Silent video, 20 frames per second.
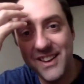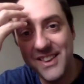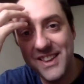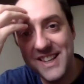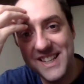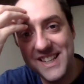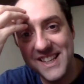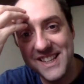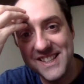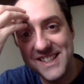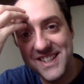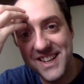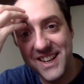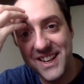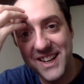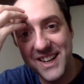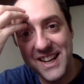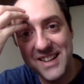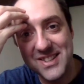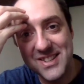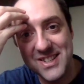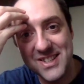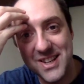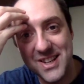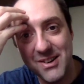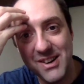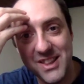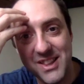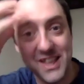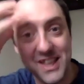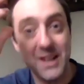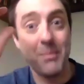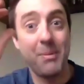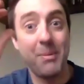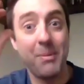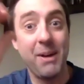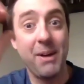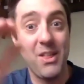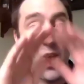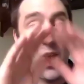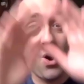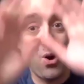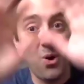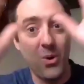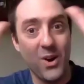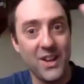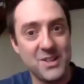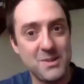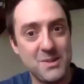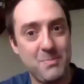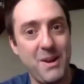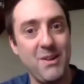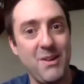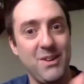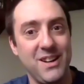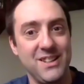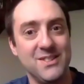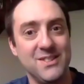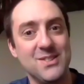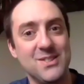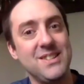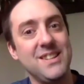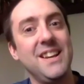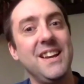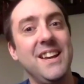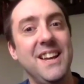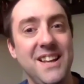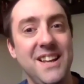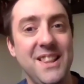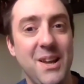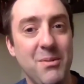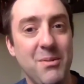You know, they didn't necessarily think about the whole experience.